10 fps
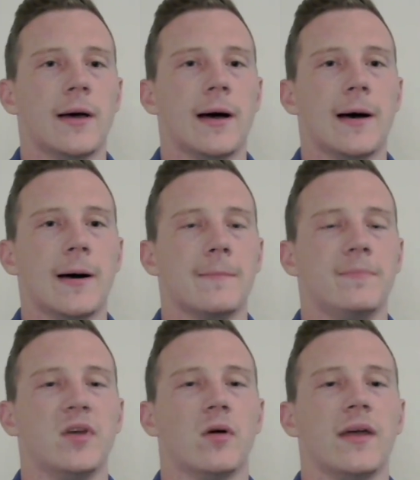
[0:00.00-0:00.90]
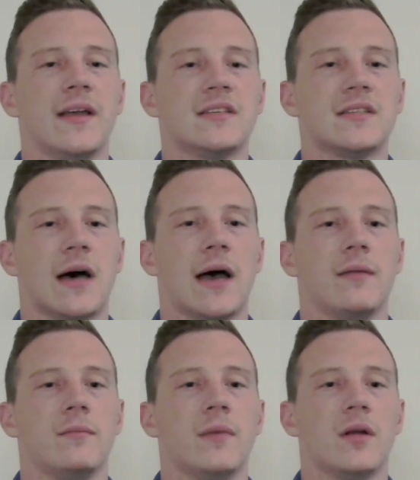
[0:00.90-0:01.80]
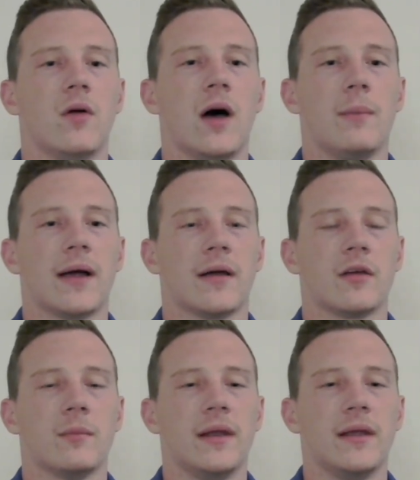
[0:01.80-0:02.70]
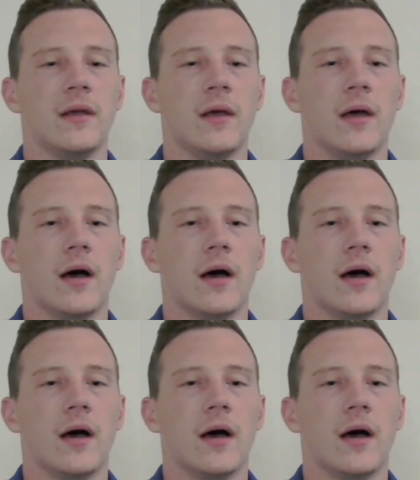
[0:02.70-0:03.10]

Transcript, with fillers: um, you know, inside middle linebacking committee.